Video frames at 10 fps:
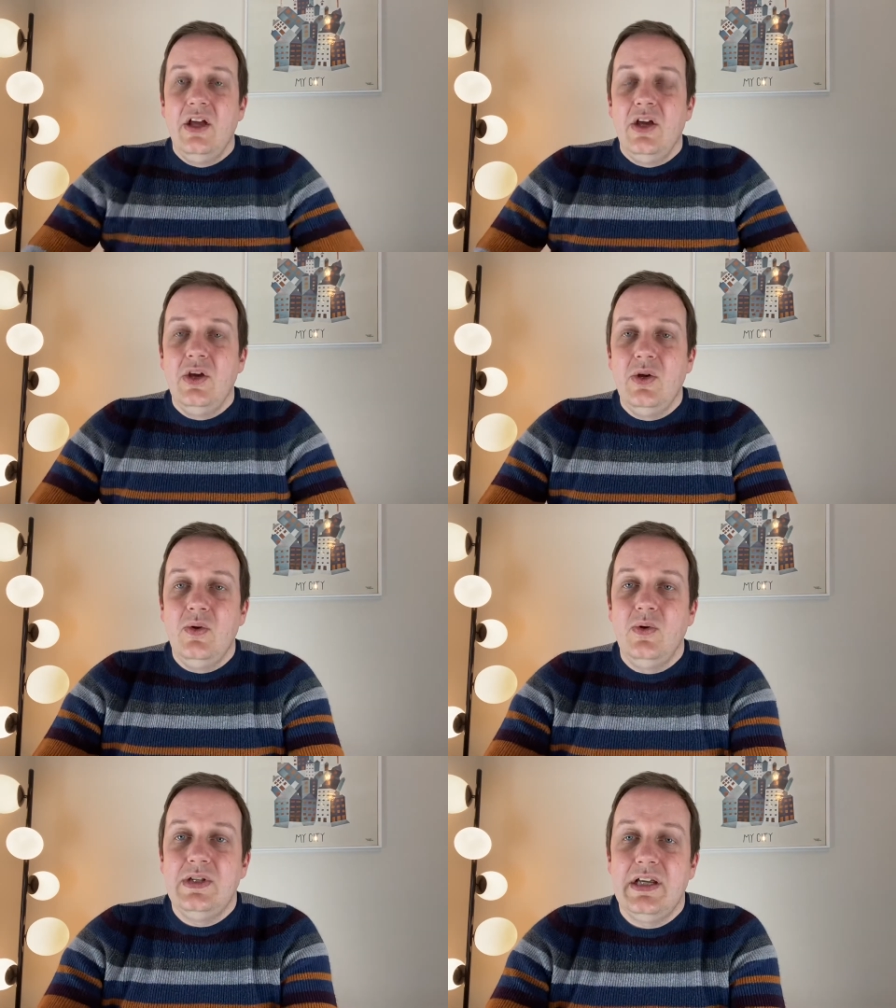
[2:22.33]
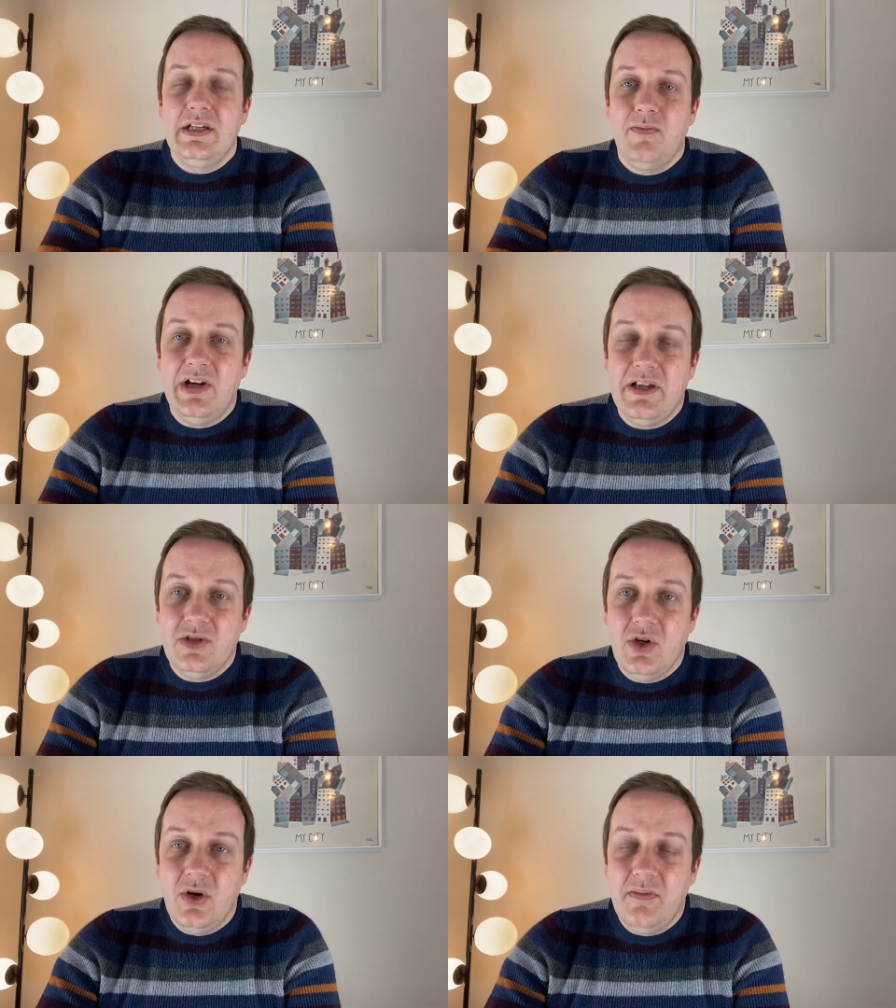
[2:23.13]
who did a brilliant
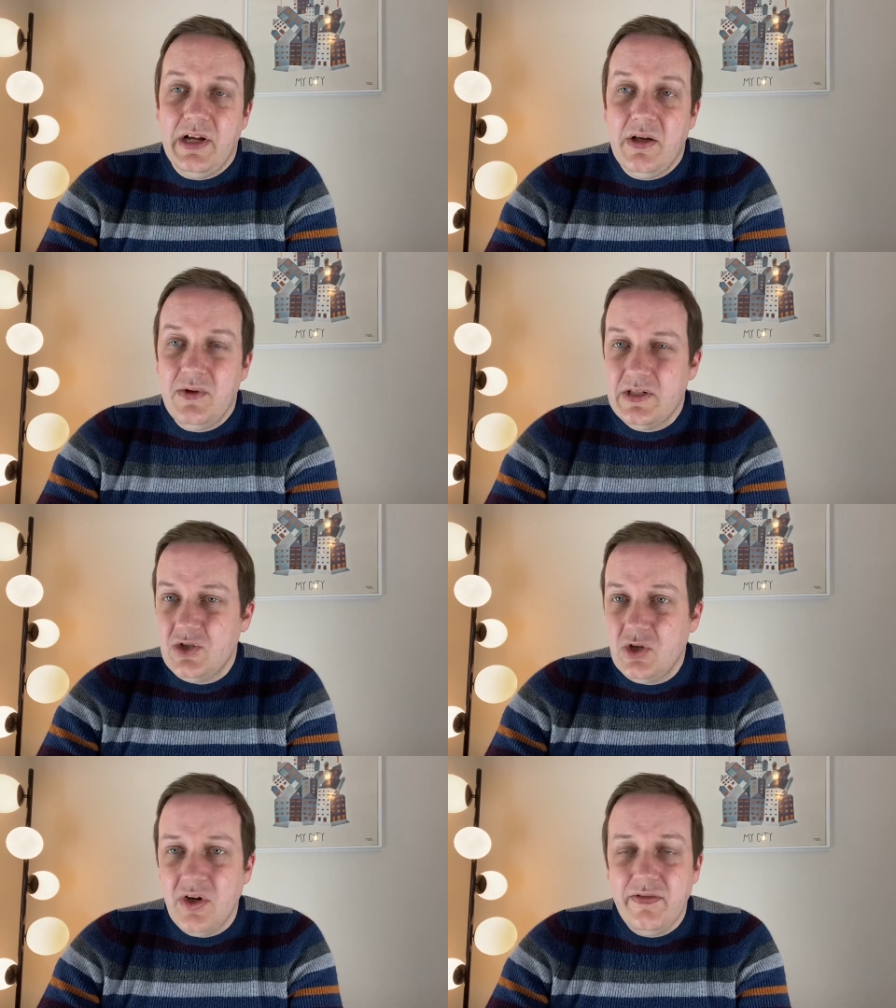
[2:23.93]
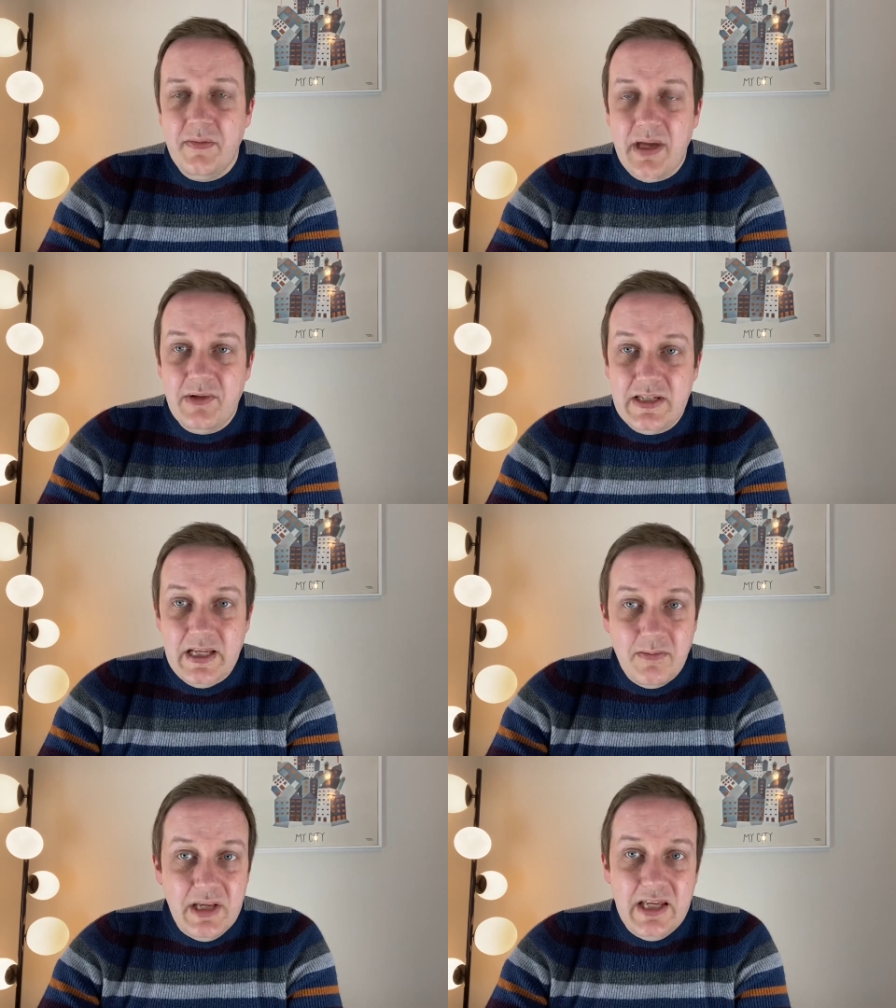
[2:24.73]
job, and I wasn't sure if he'd be able to
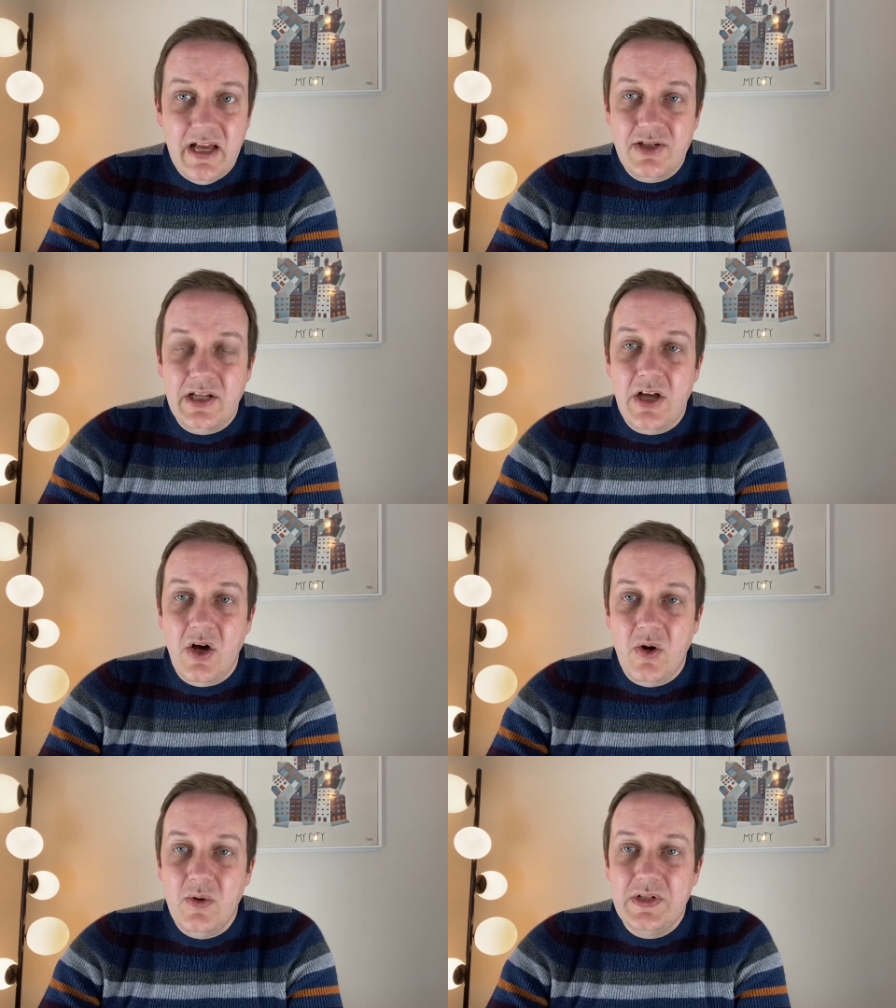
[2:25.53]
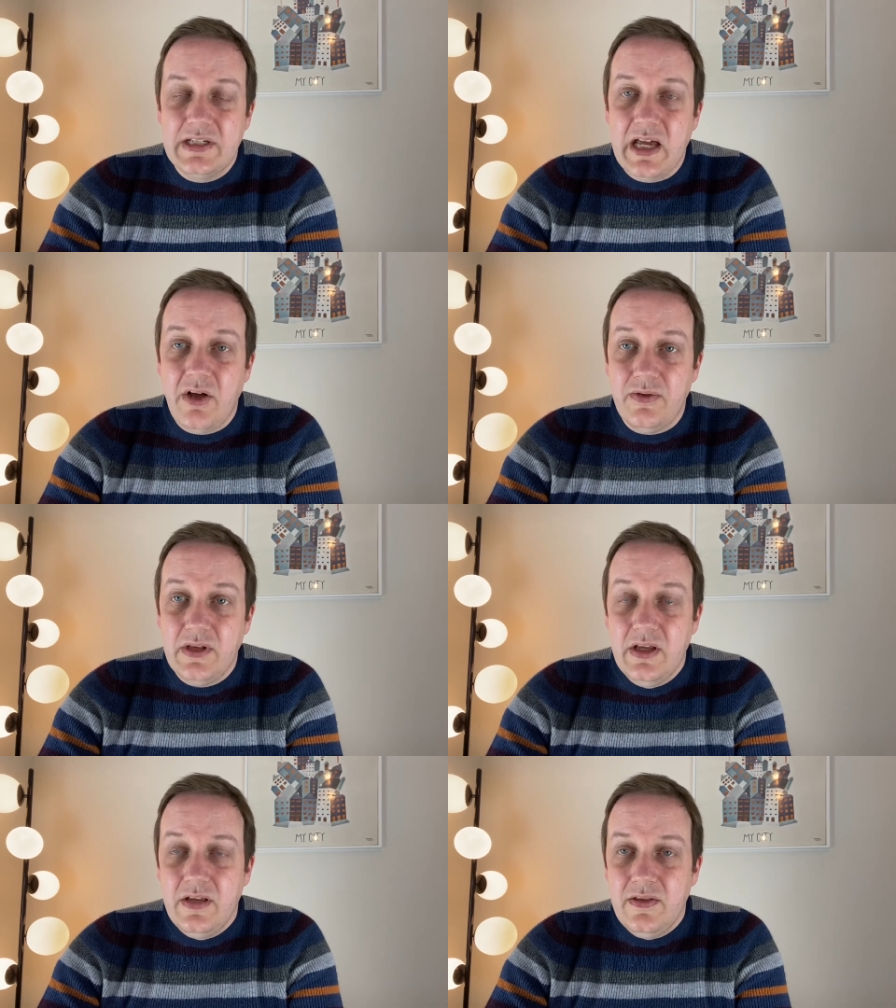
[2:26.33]
sing, but he actually holds
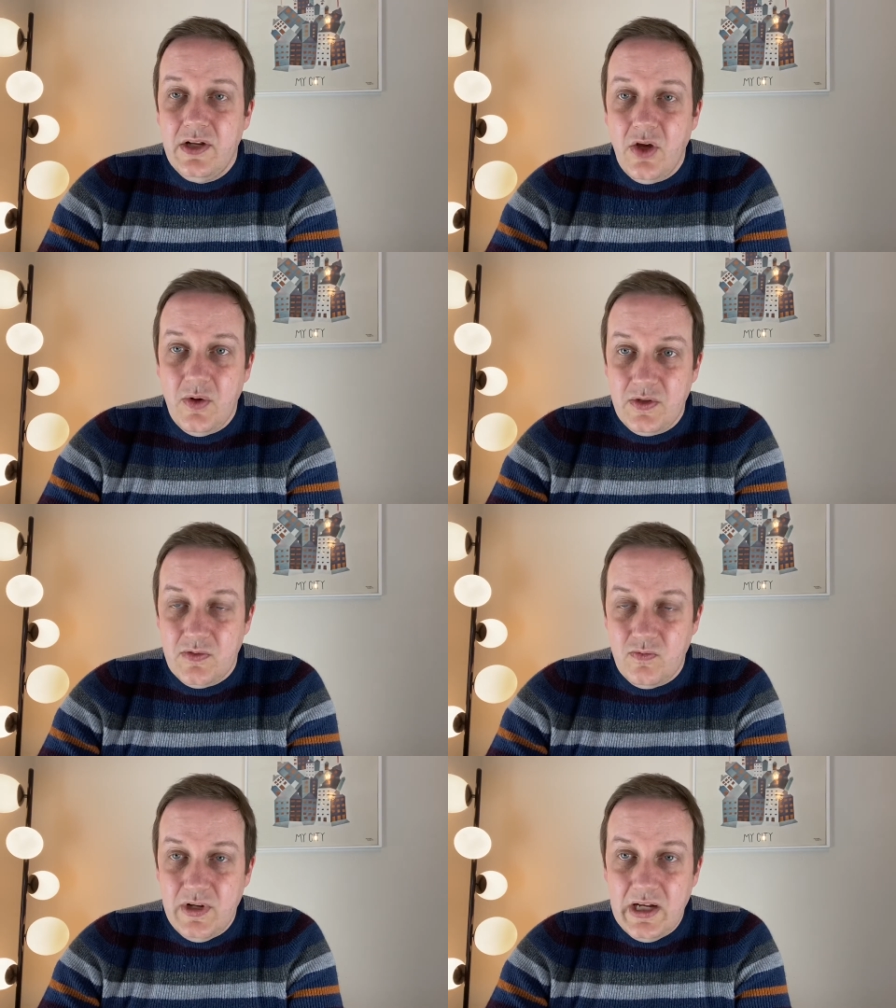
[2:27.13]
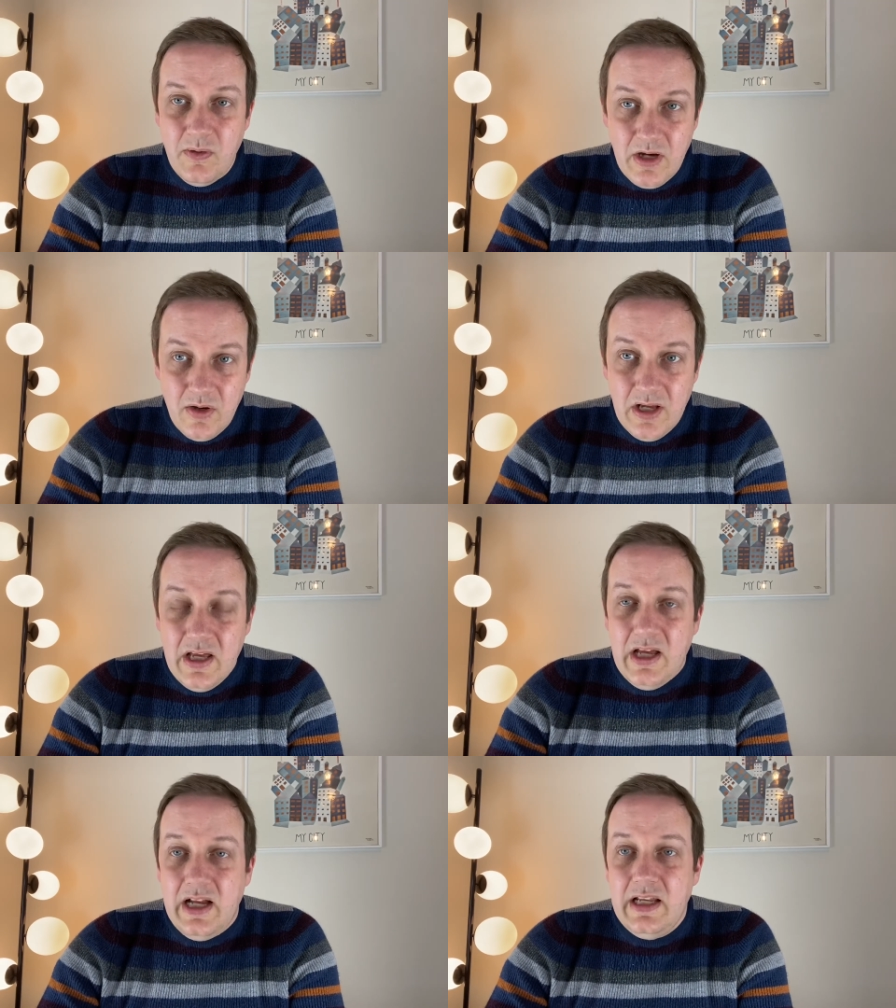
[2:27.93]
down the notes really well,
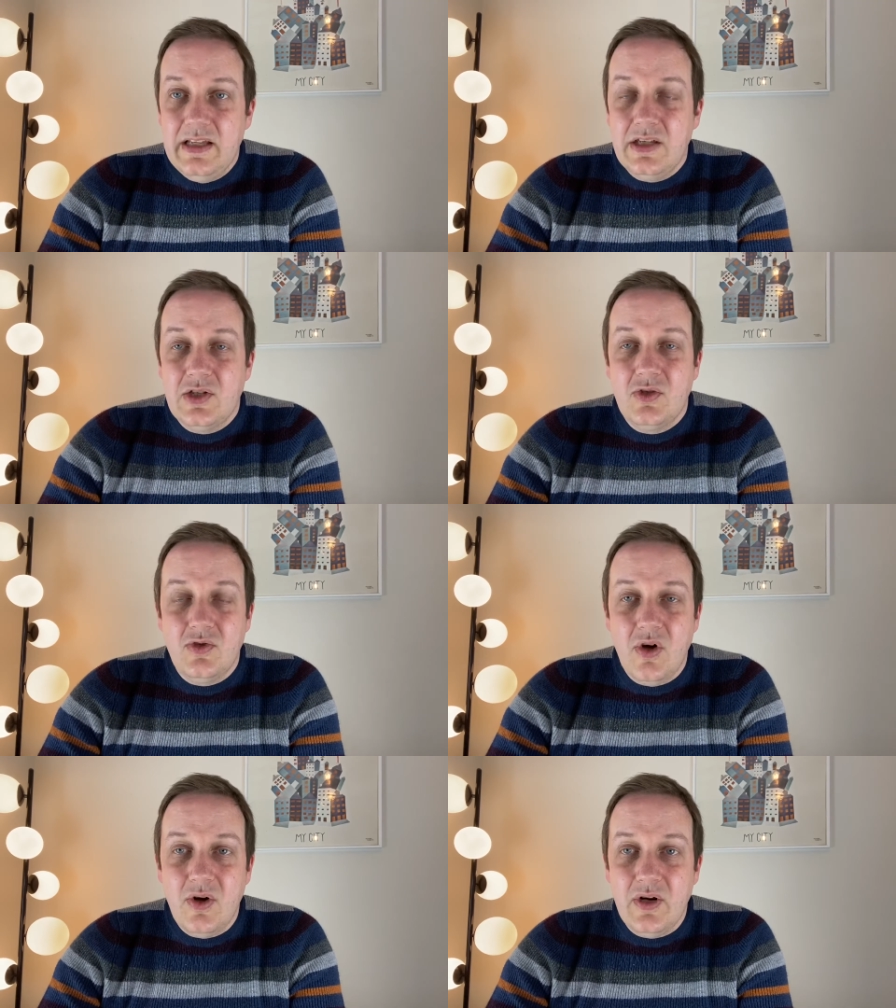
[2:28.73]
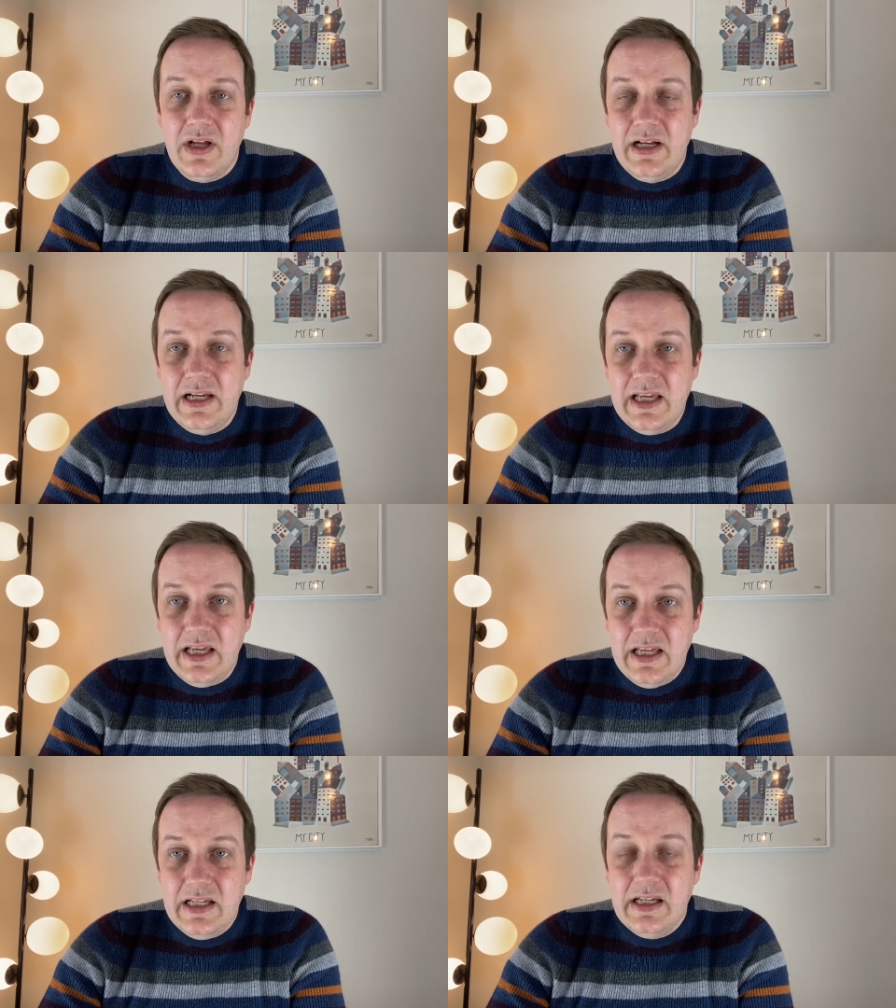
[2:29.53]
and he's a strong
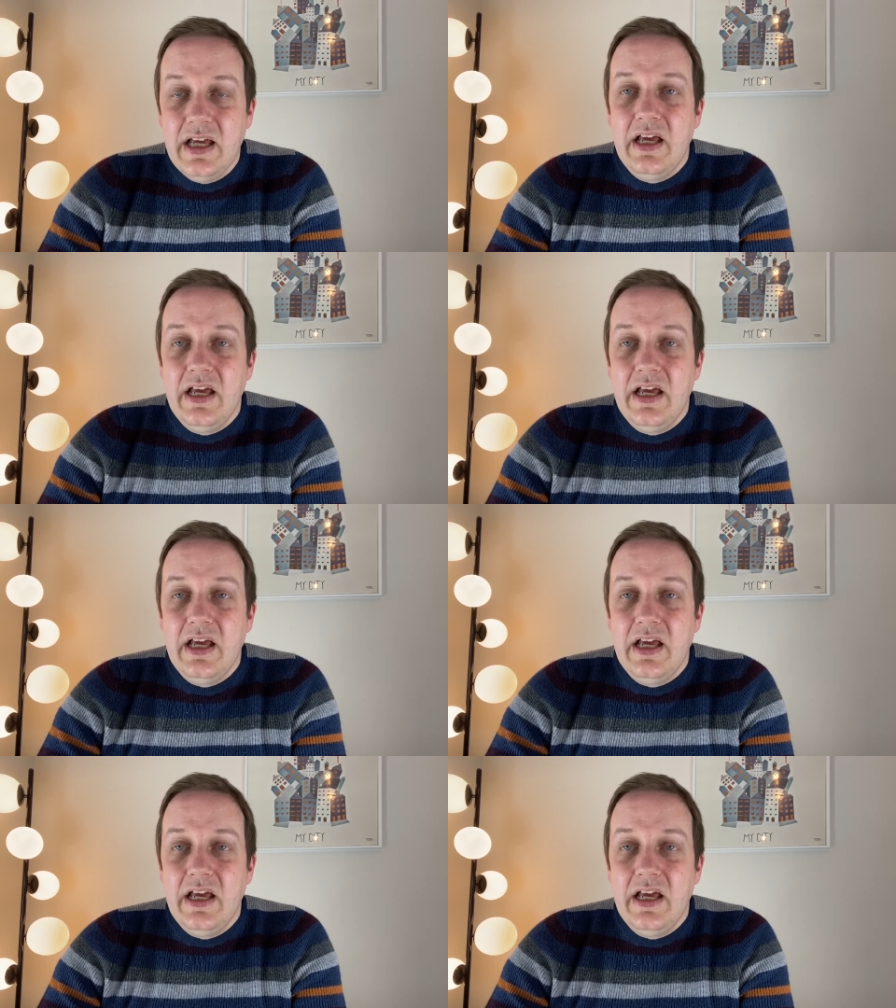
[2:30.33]
lead.